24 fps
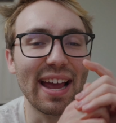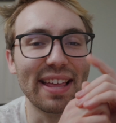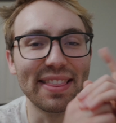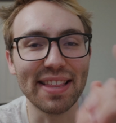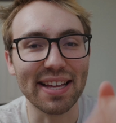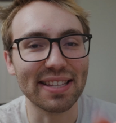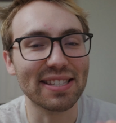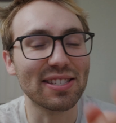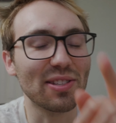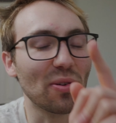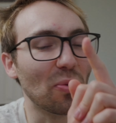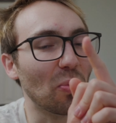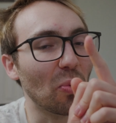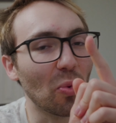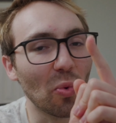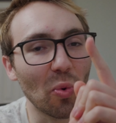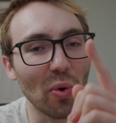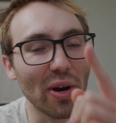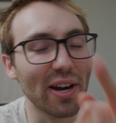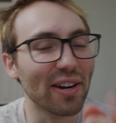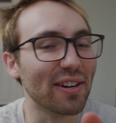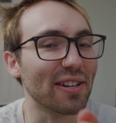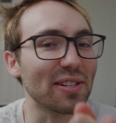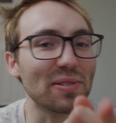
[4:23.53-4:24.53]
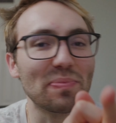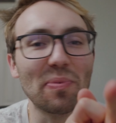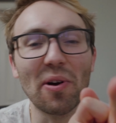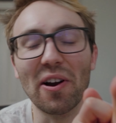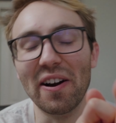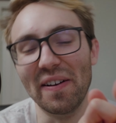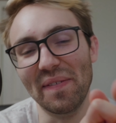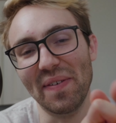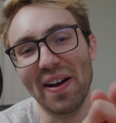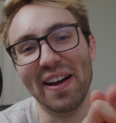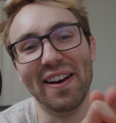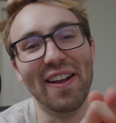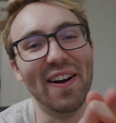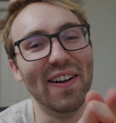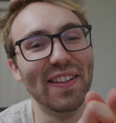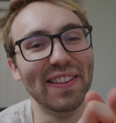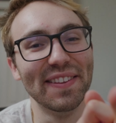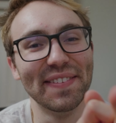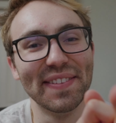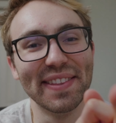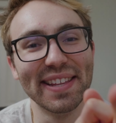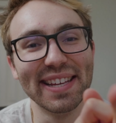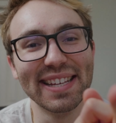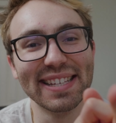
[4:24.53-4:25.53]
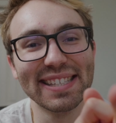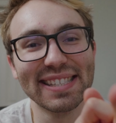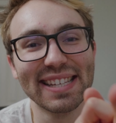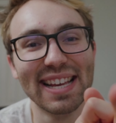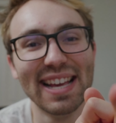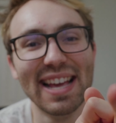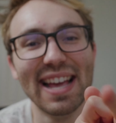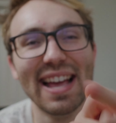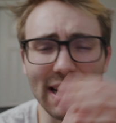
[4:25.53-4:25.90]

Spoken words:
And that's the weirdest part about all of this,